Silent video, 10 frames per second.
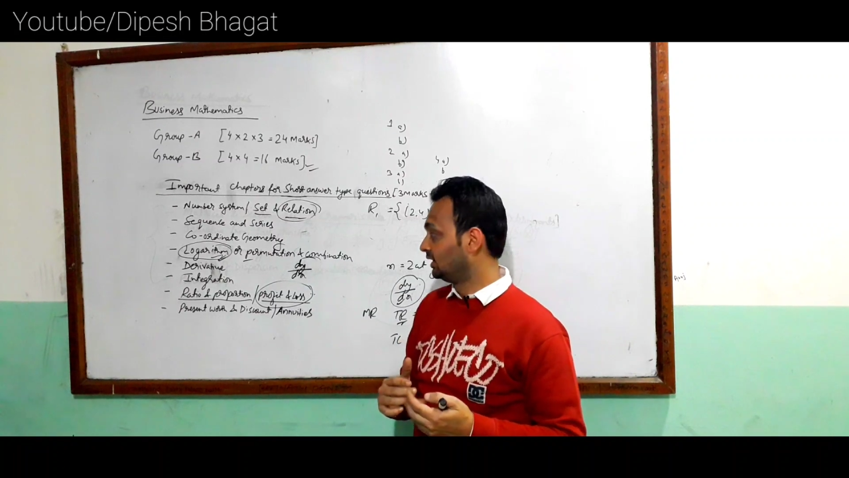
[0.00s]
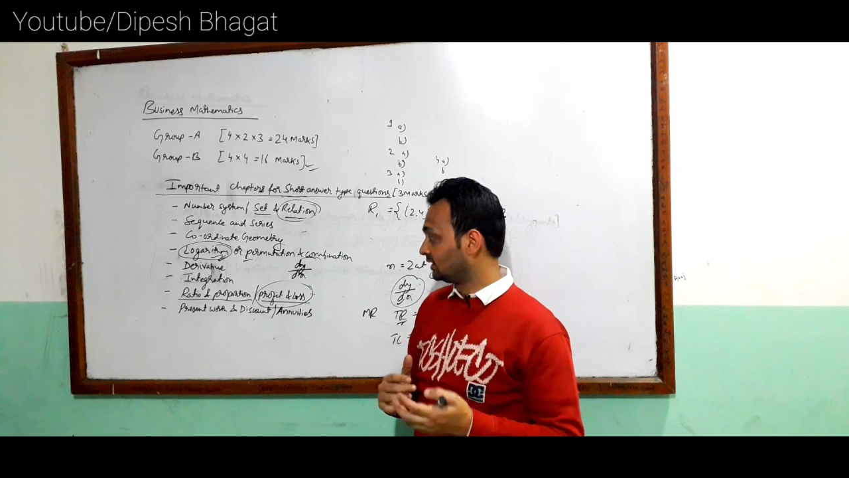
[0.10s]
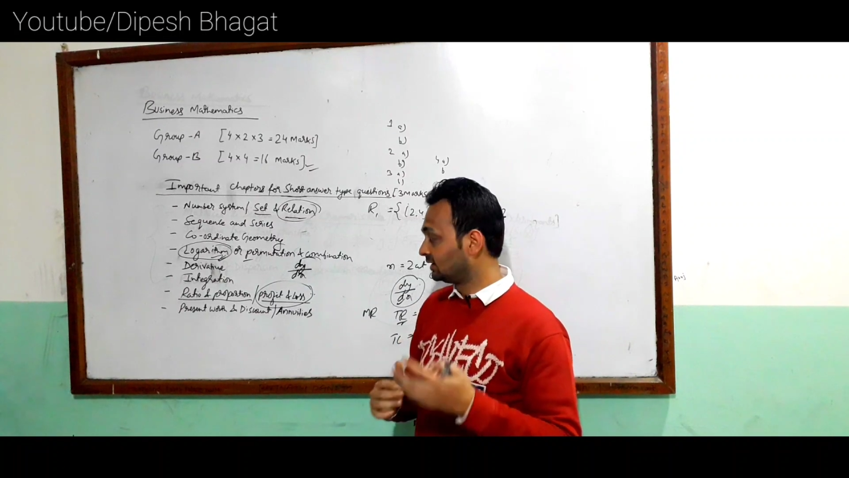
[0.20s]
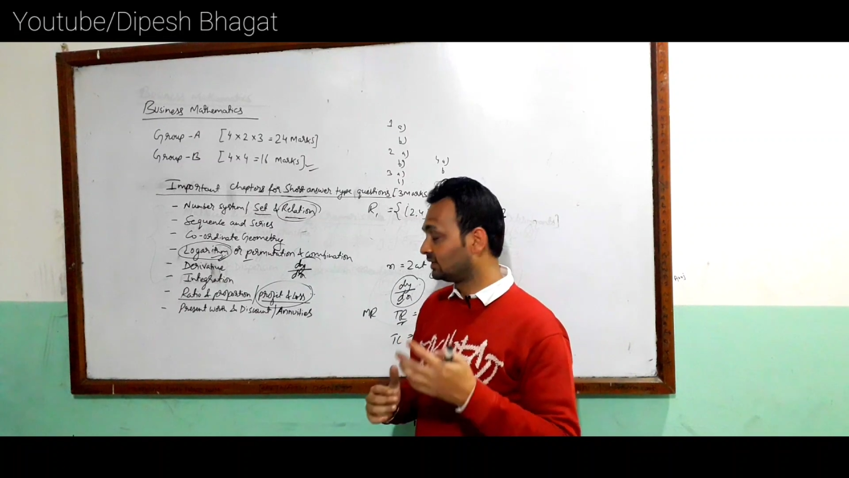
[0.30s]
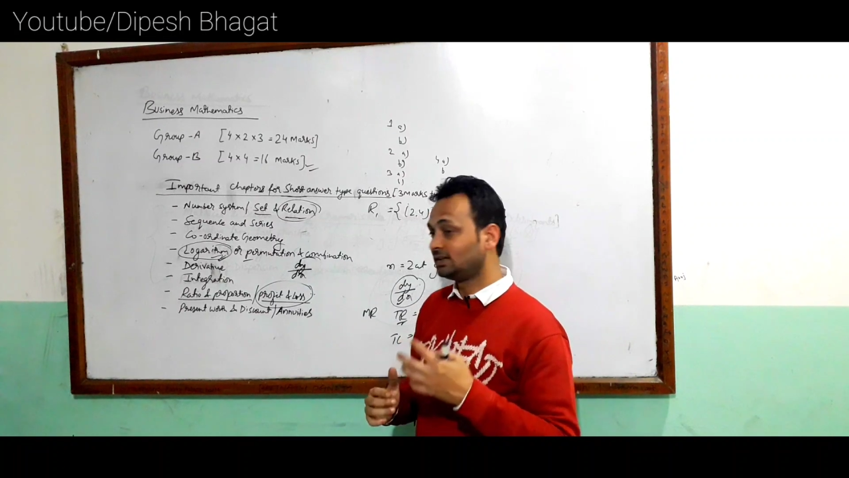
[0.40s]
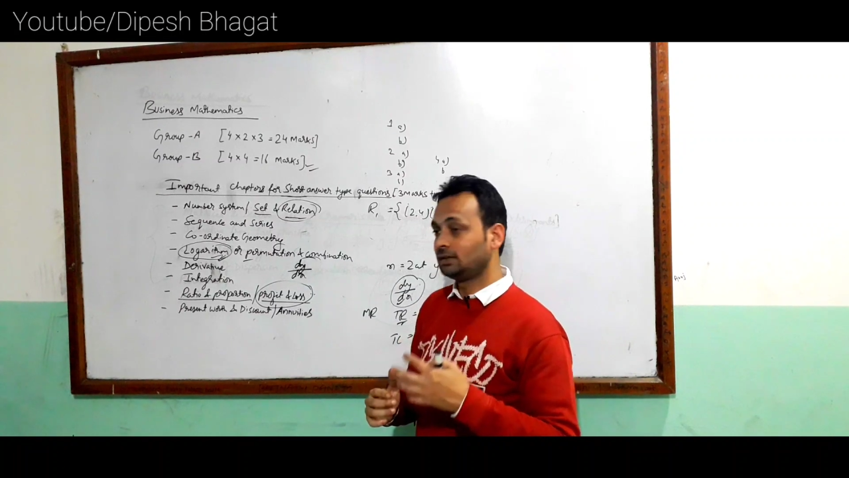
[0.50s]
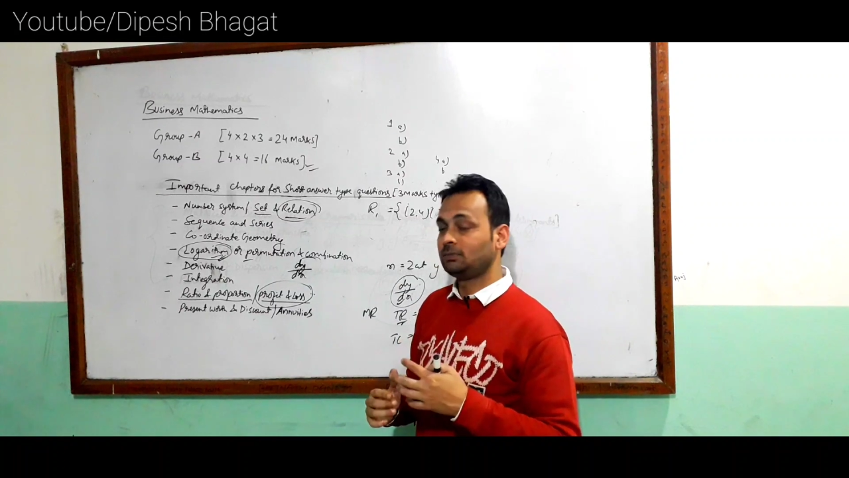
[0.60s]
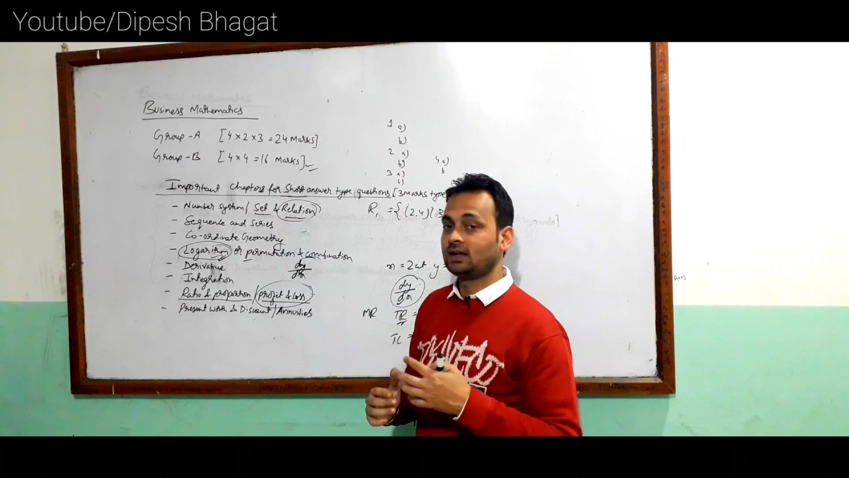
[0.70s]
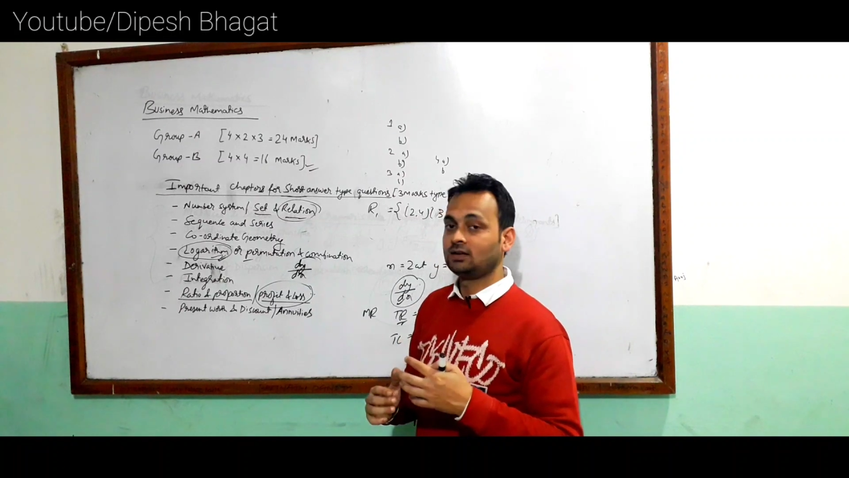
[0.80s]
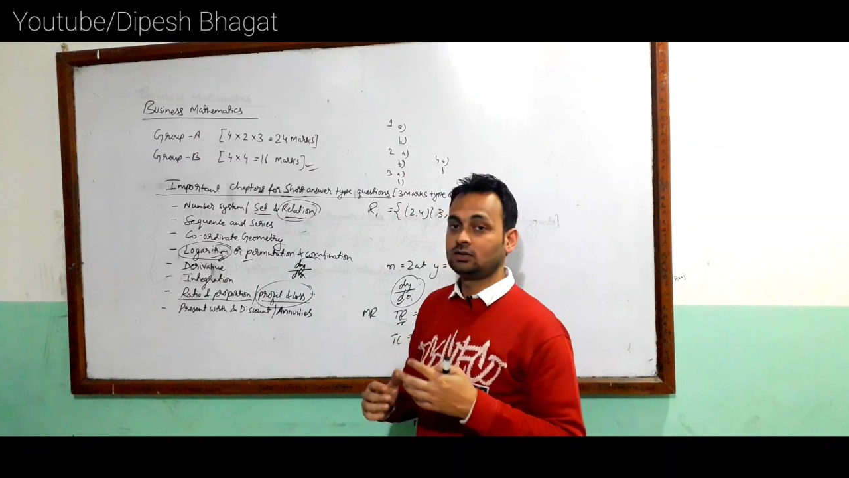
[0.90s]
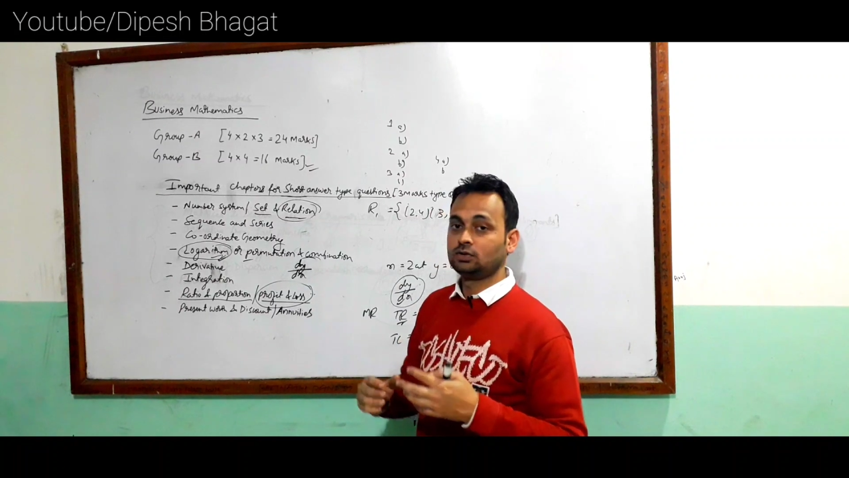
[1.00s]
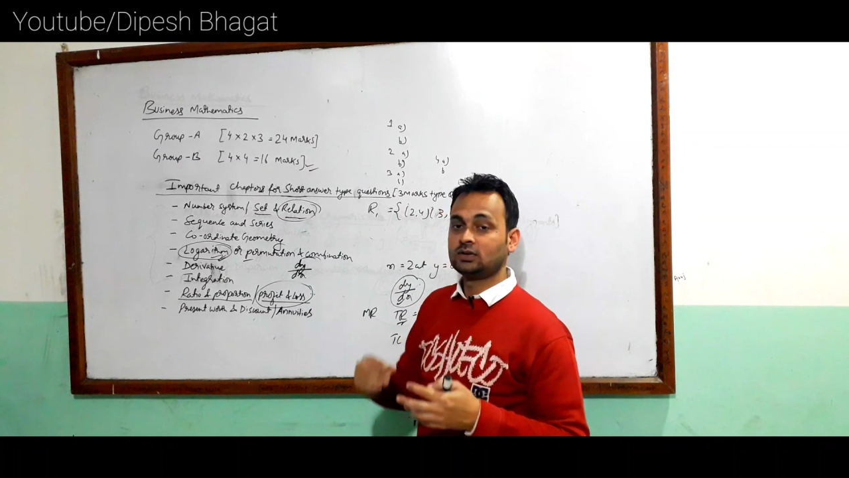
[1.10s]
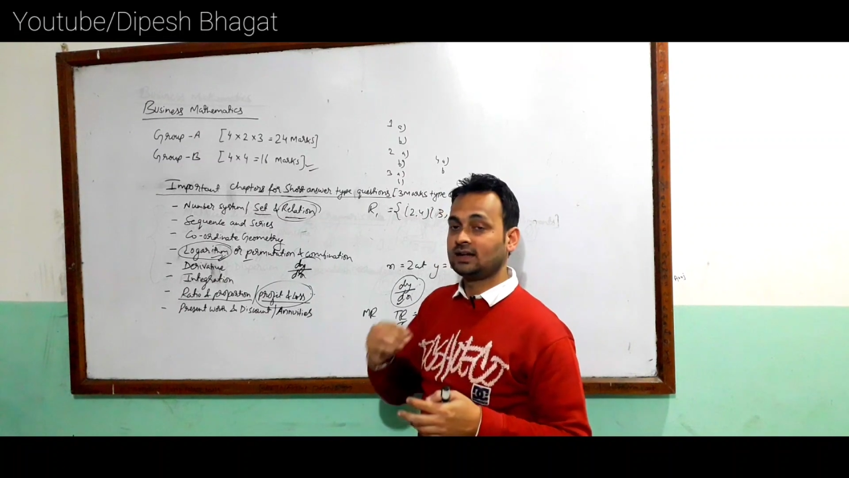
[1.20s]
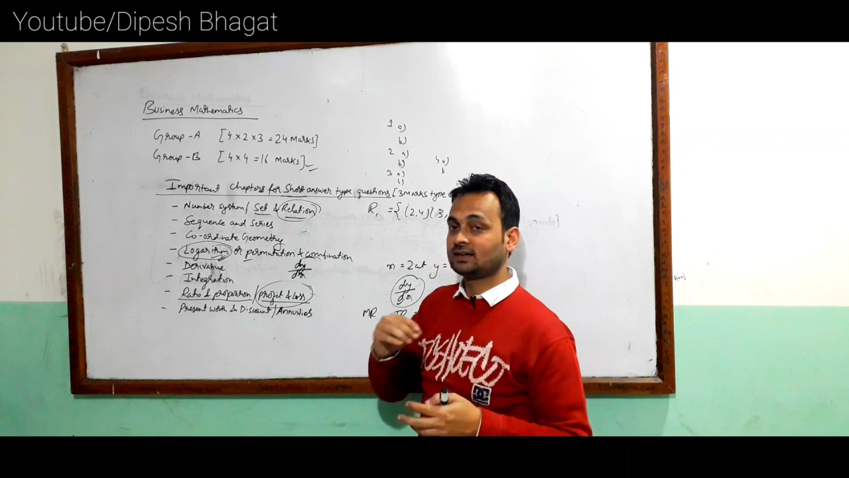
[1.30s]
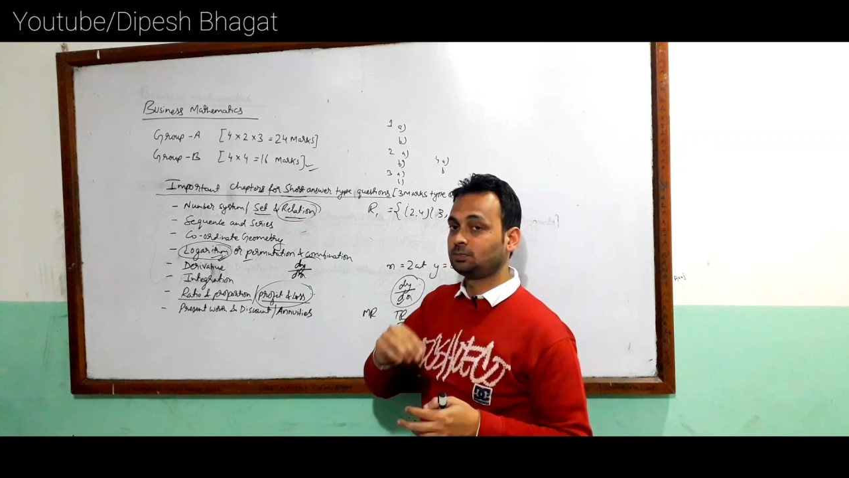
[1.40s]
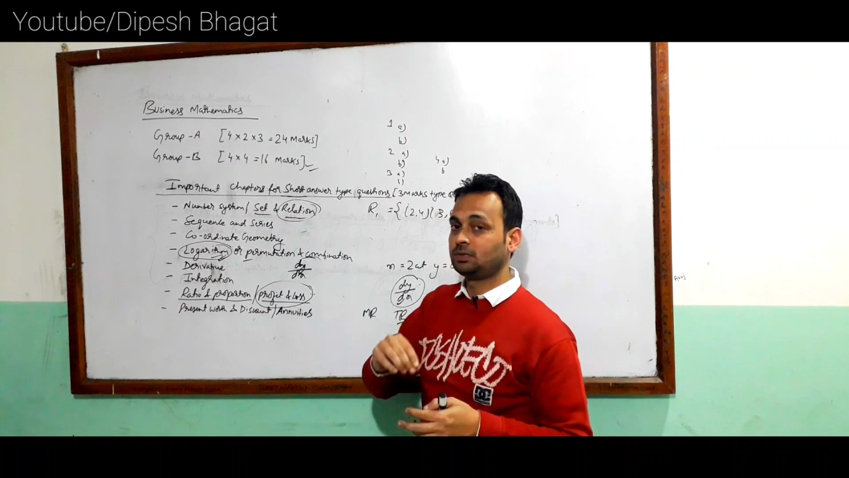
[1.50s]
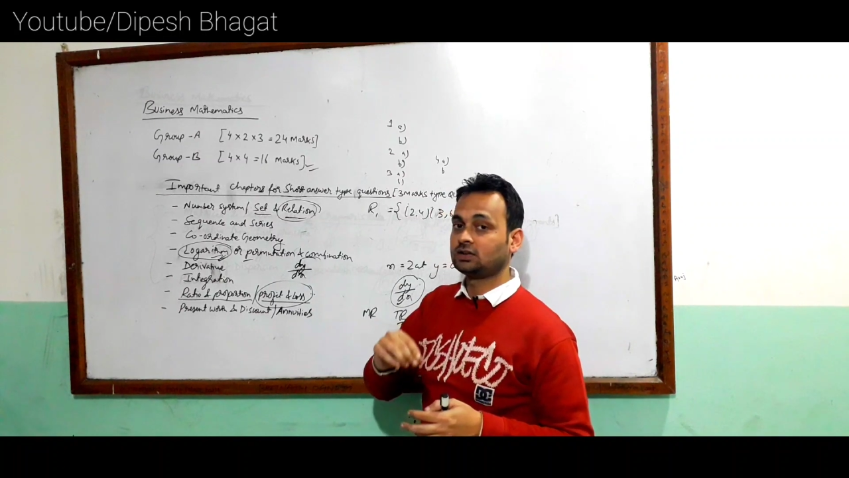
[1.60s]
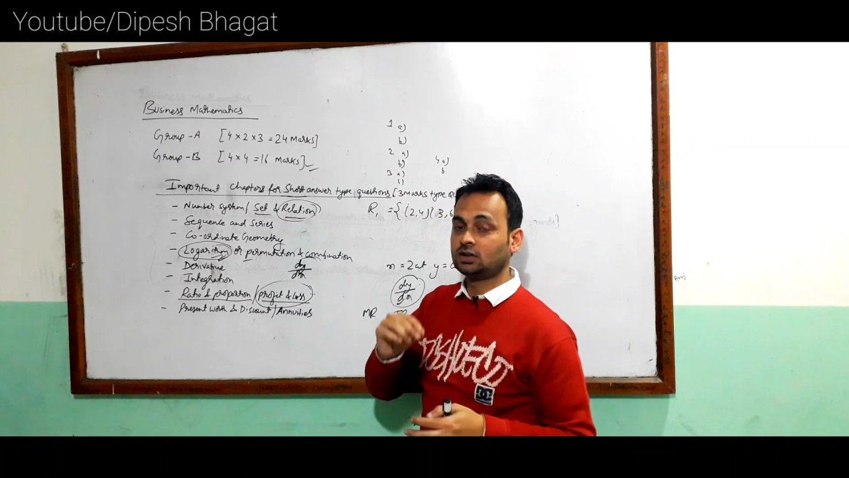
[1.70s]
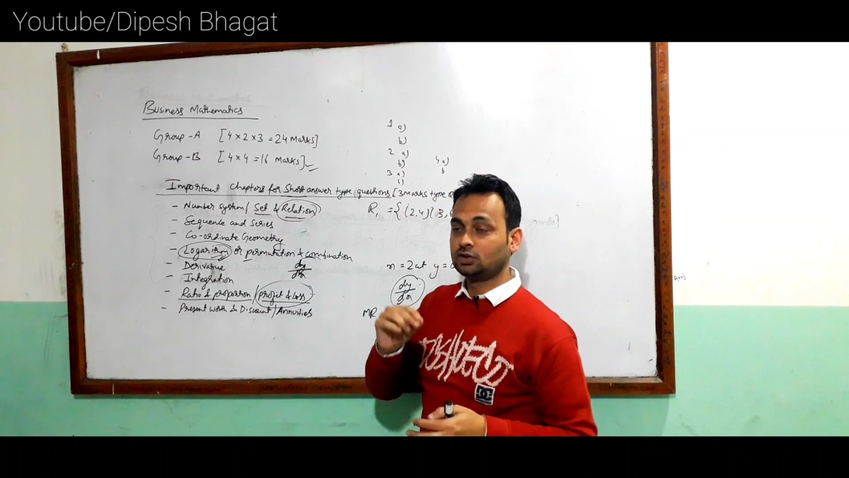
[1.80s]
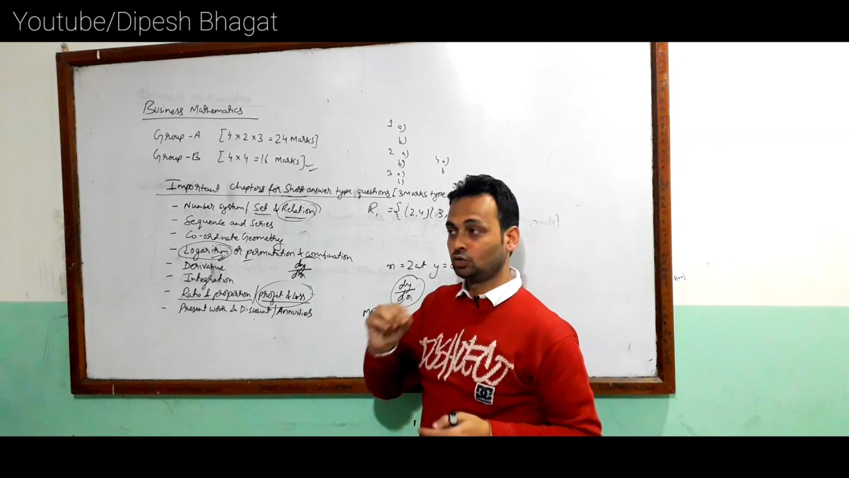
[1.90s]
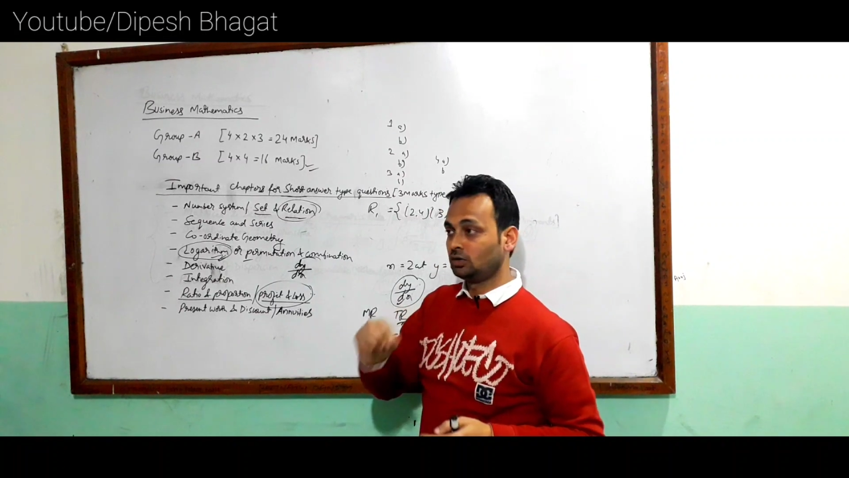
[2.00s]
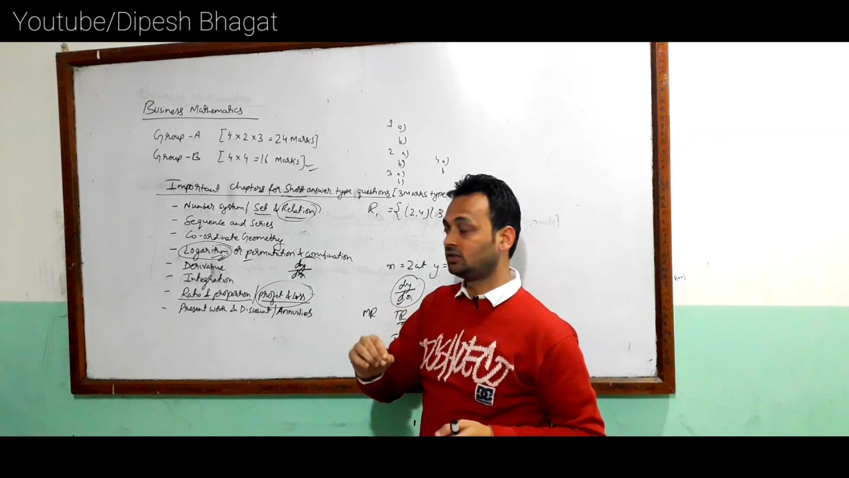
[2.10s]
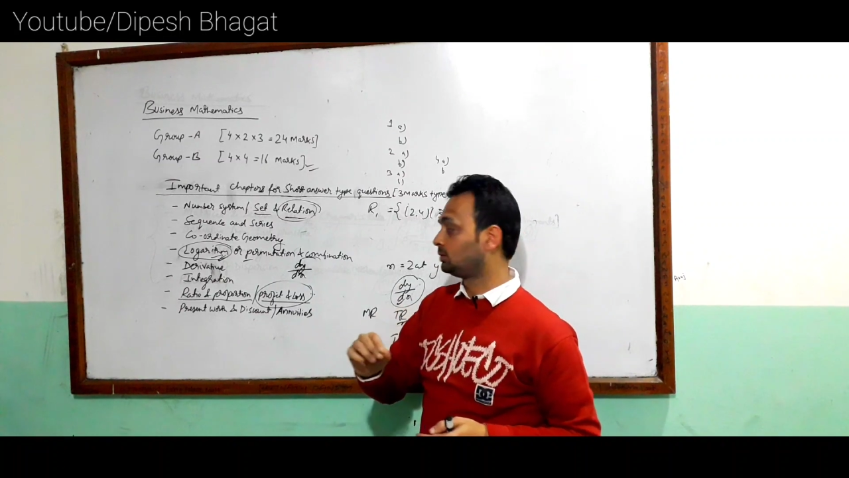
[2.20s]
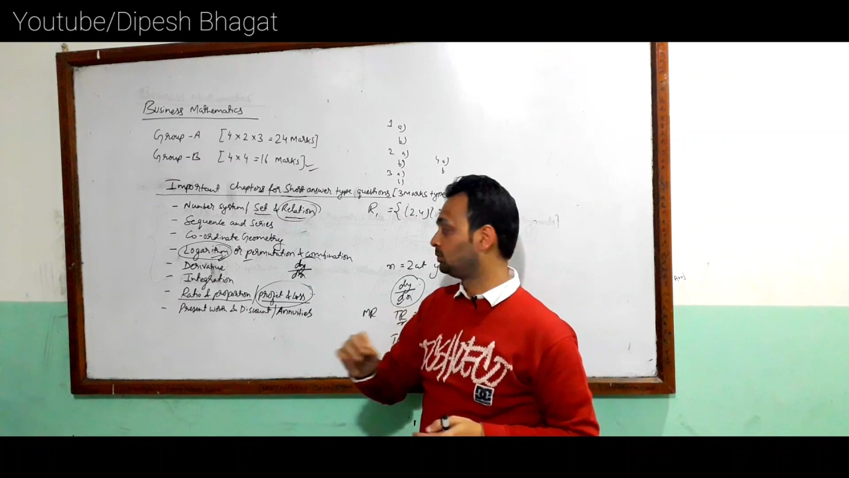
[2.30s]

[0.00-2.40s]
In the same manner you can expect a twist